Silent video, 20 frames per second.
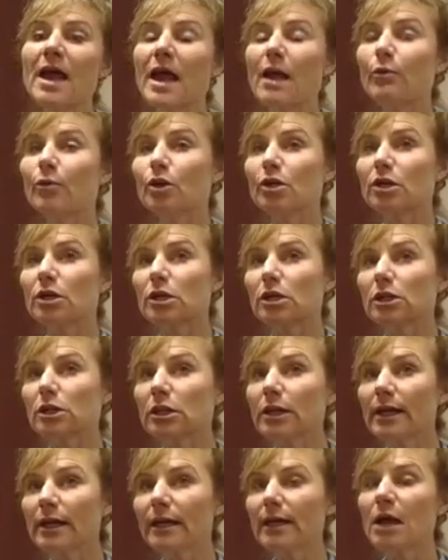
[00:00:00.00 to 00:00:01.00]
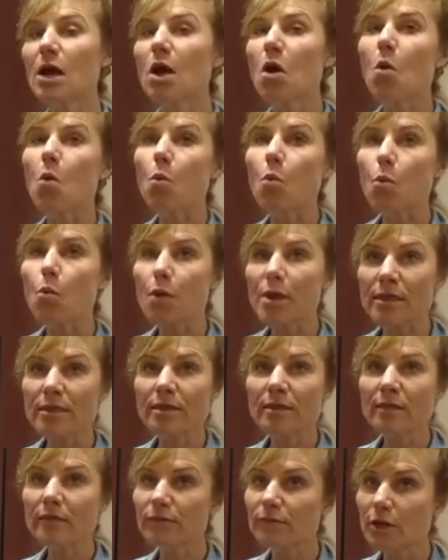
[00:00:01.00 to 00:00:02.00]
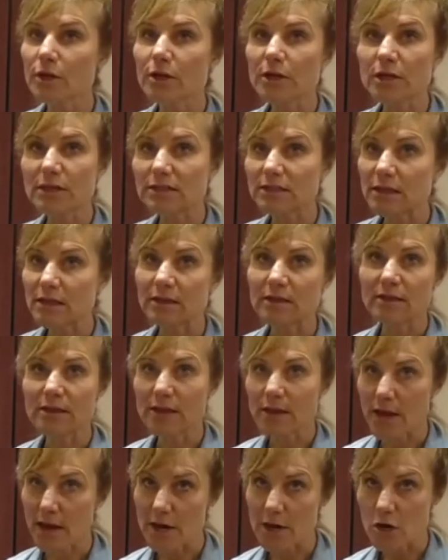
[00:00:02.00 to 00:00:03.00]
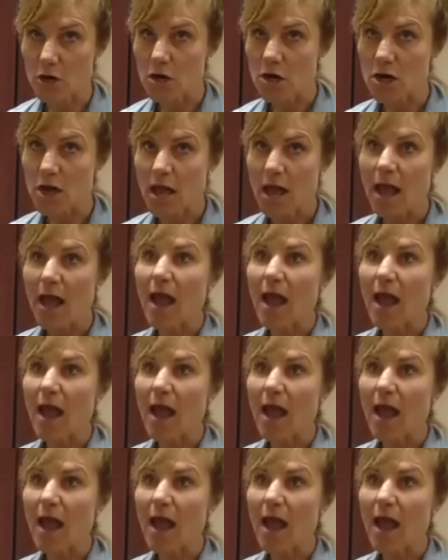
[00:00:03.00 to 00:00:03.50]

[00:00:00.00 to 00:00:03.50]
And we're going to click when the foot is in the air,